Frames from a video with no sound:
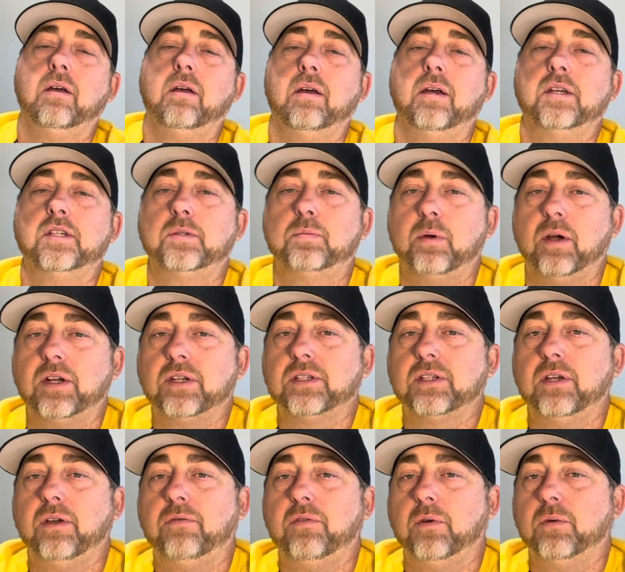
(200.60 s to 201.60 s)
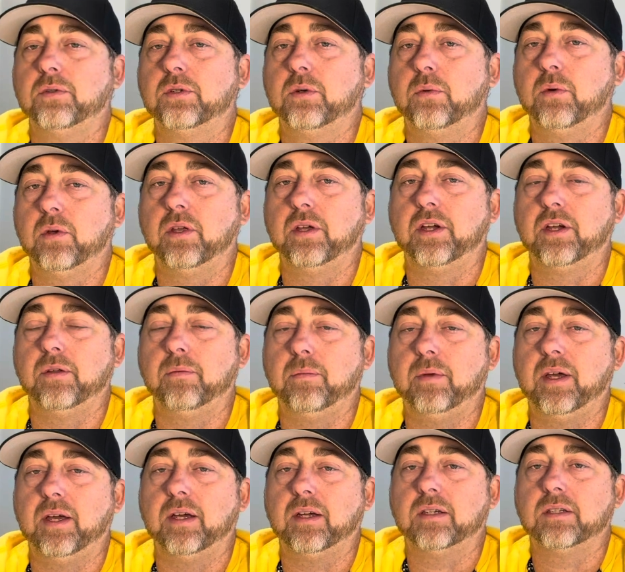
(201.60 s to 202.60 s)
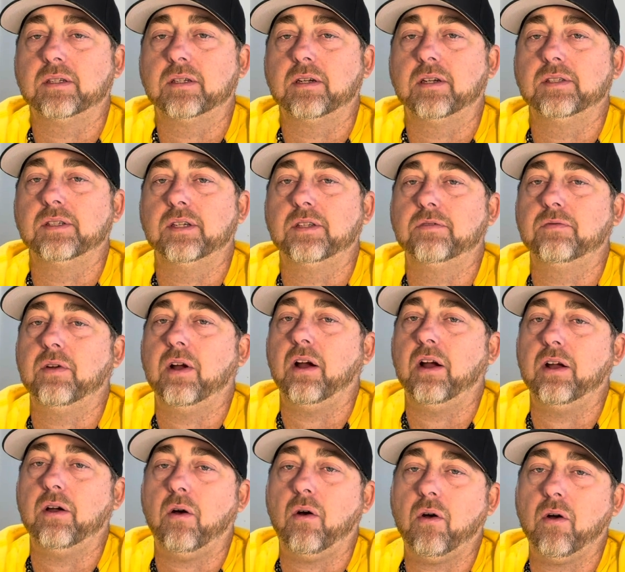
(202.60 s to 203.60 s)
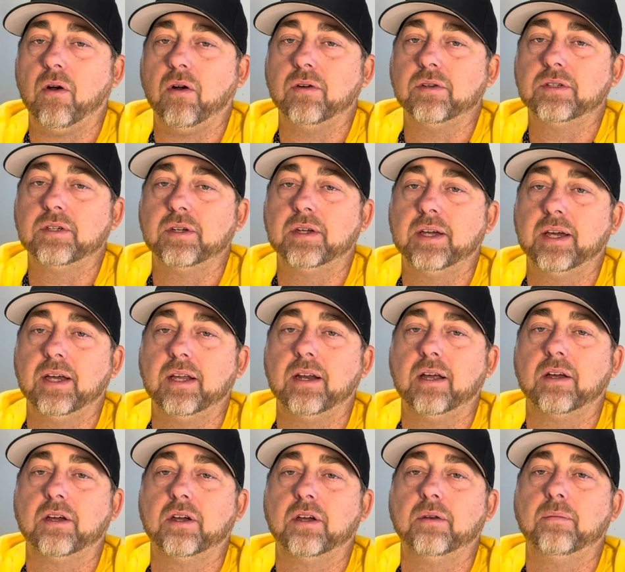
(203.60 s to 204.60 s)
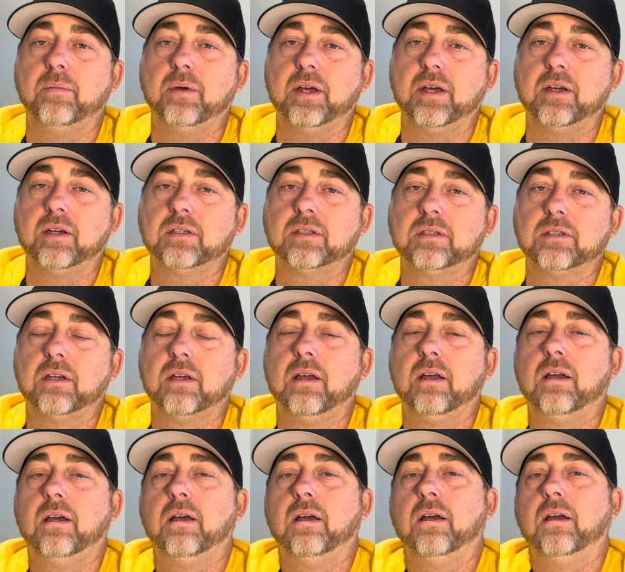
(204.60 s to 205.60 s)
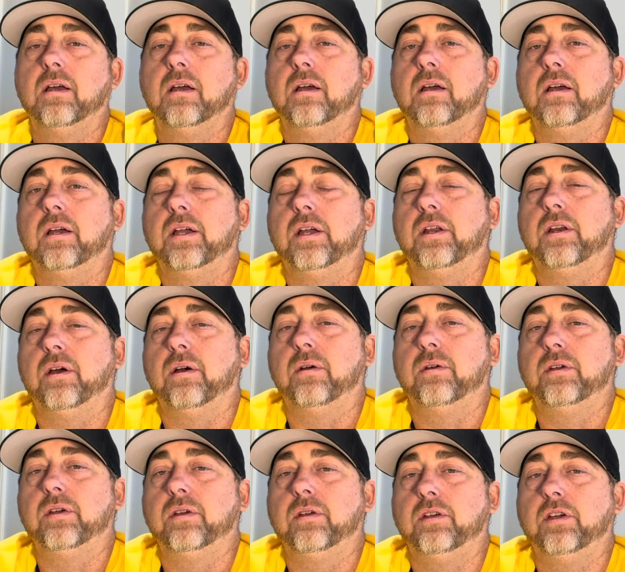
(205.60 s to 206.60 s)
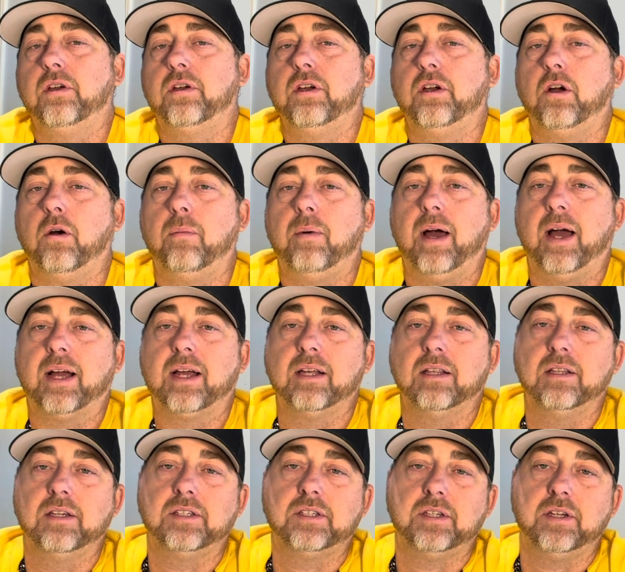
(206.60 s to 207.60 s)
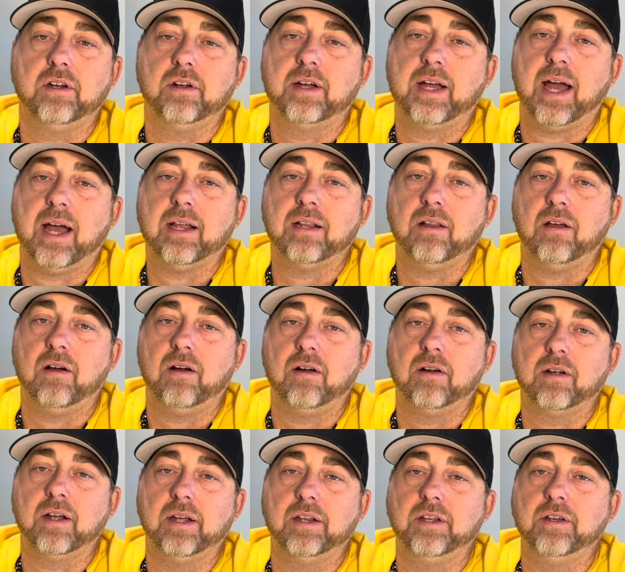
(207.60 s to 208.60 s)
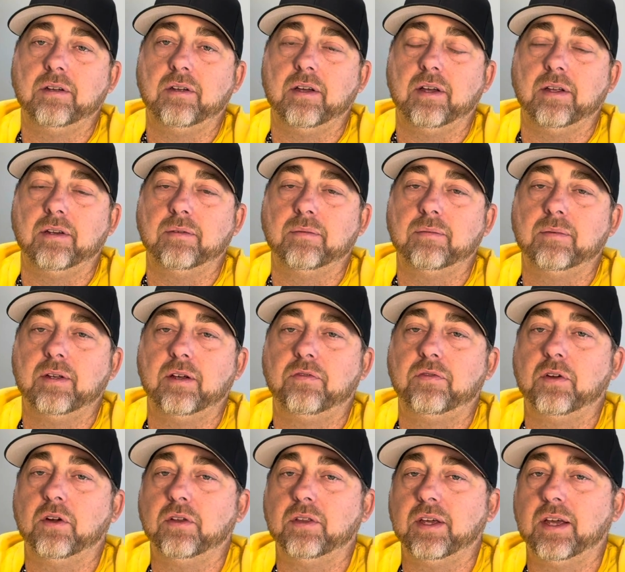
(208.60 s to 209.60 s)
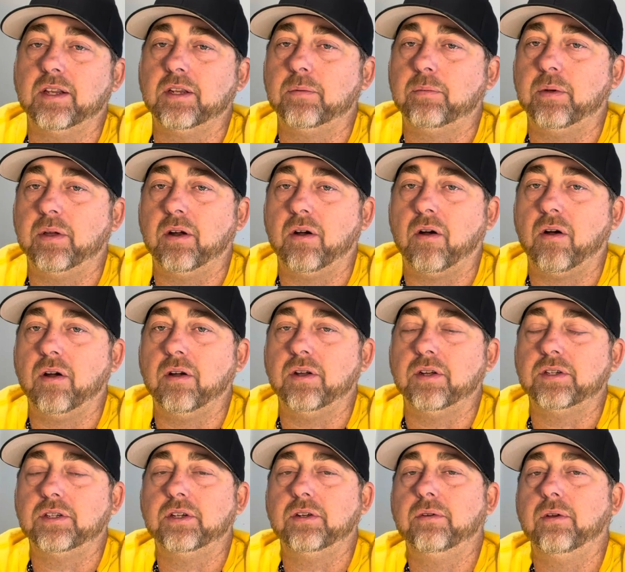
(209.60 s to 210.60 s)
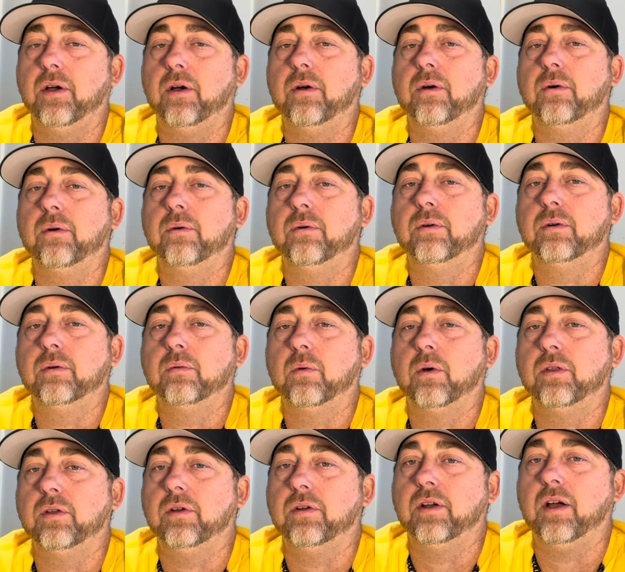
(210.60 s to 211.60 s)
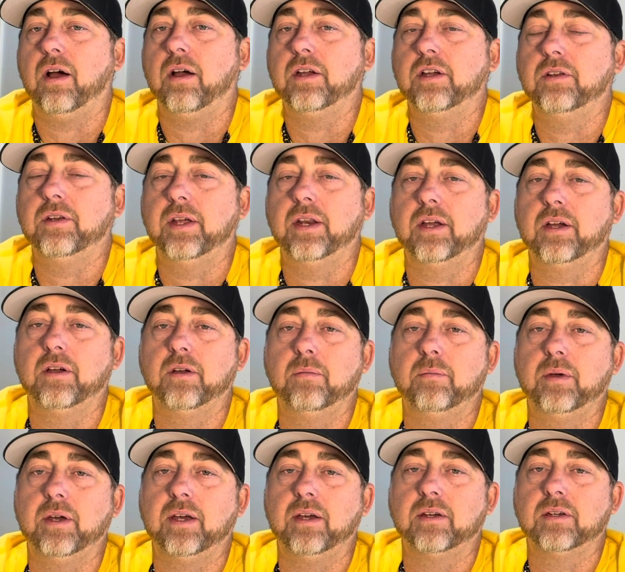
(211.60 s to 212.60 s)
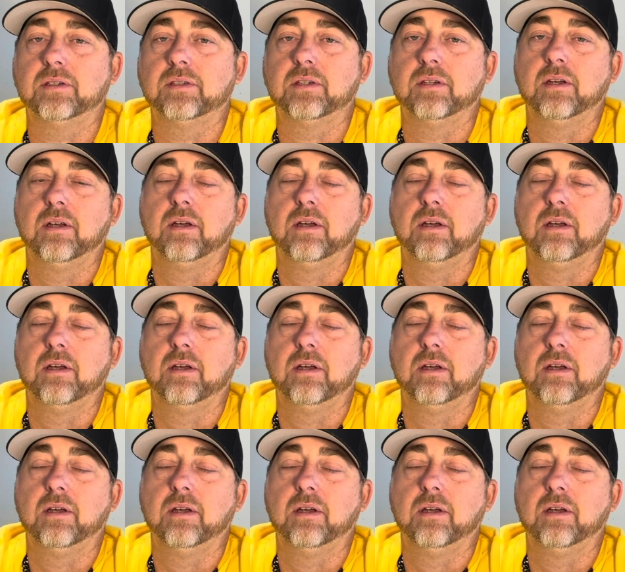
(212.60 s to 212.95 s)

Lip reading: especially if it was a really good mix, because it's very hard to get a good mix. You can go back and listen to your catalog, and if you're the independent artist, whether or not you did a good mix.